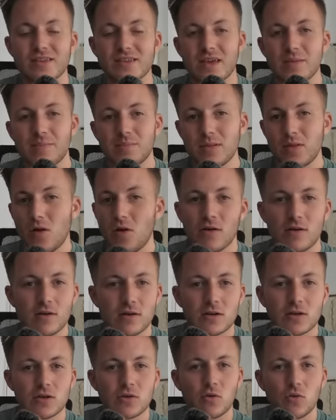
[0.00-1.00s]
they block
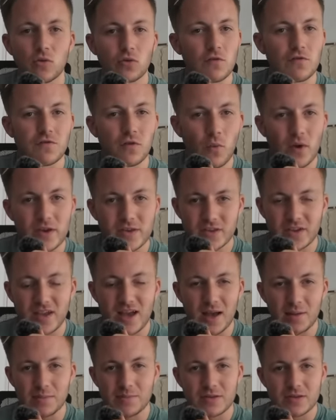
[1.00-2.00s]
all of the Western
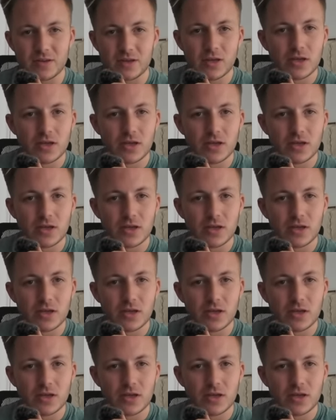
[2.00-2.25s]
apps.